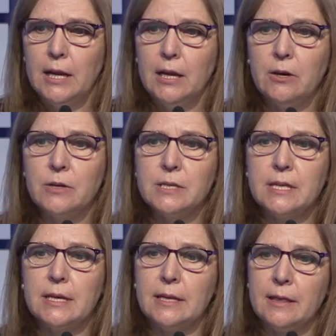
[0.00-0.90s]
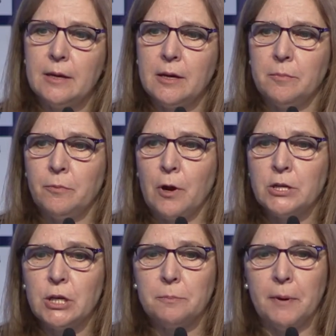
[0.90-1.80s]
Here is the, the
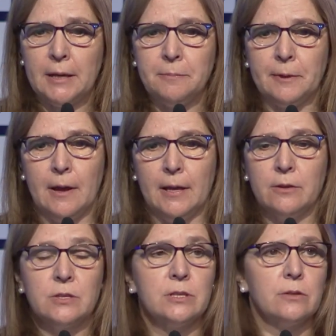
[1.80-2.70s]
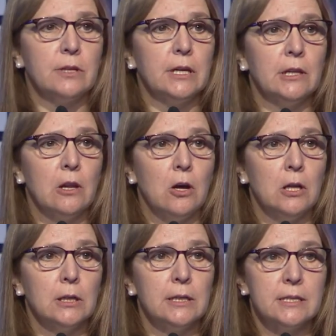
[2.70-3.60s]
project pipeline. There's certainly a
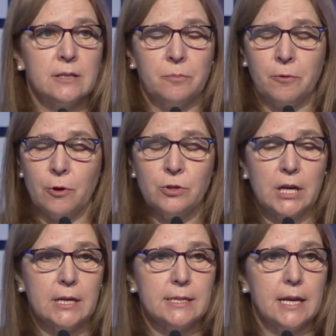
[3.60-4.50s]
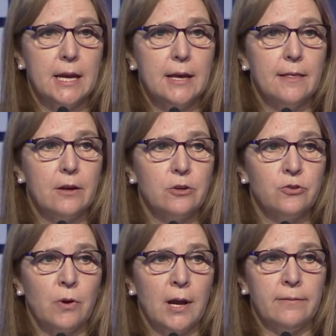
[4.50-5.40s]
long list of projects that are
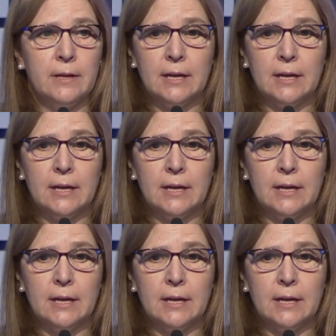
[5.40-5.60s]
driving